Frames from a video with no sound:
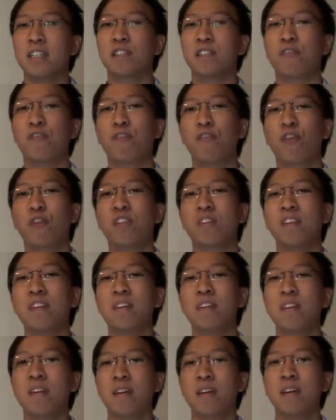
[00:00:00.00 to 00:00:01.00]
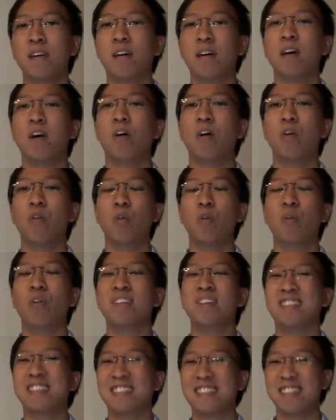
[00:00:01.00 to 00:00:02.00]
is a
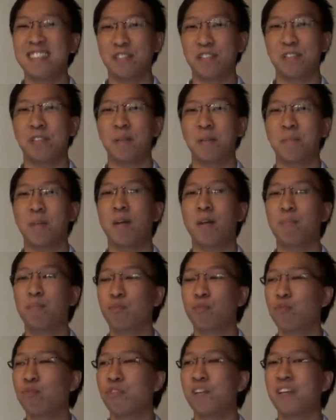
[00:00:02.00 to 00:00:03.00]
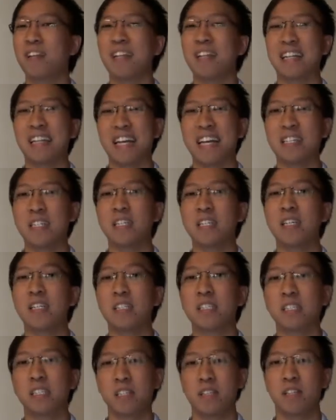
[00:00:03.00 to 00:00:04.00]
40-year-old system, a proven,
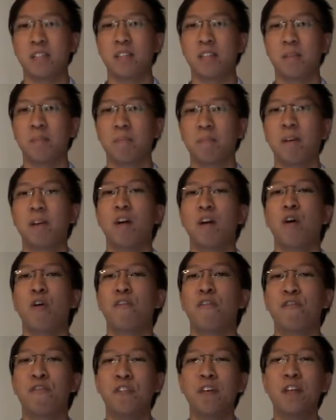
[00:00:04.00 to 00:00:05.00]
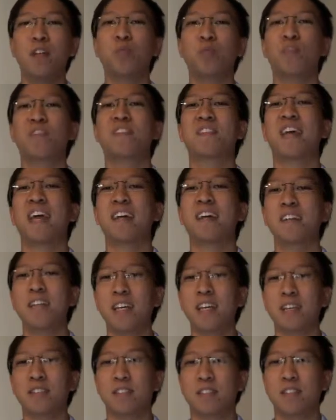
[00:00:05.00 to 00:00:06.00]
tested system filled with
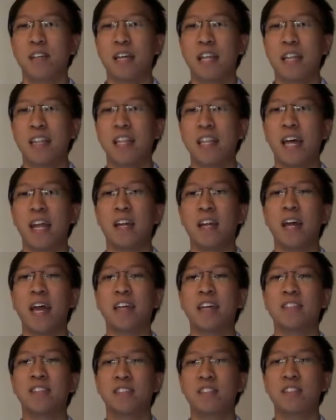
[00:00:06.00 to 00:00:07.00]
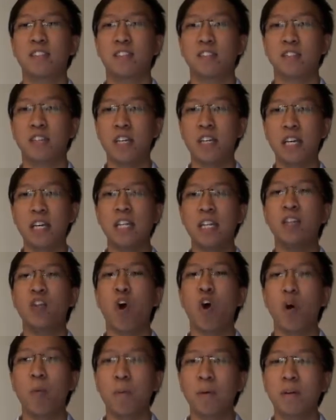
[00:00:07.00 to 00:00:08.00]
techniques that assist in
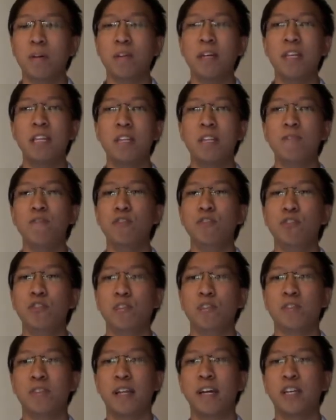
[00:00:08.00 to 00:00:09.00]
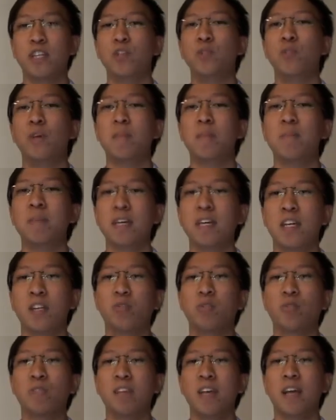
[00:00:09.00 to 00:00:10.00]
normal individuals like you and
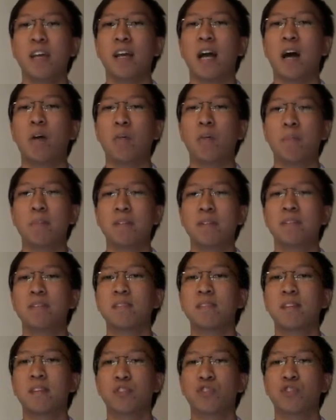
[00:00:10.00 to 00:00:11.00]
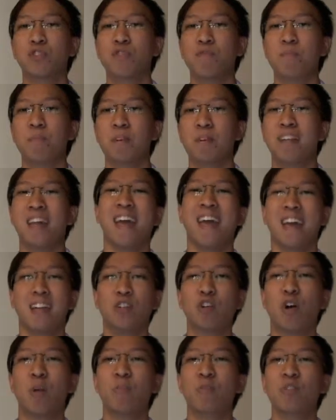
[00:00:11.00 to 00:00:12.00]
me to take our personal achievement
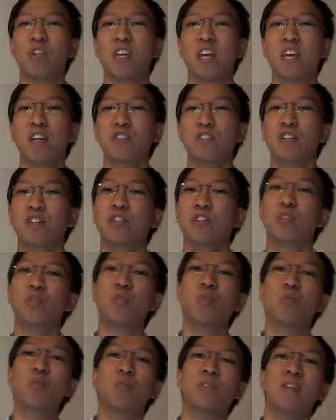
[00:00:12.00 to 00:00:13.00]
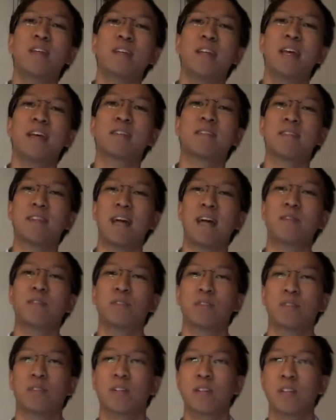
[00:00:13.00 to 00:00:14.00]
and communication to the next
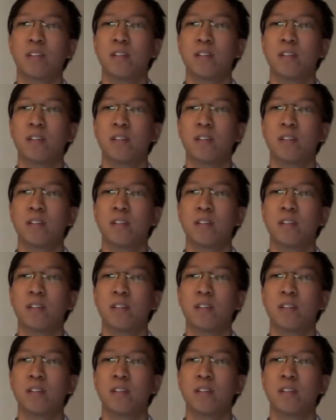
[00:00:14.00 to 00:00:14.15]
level.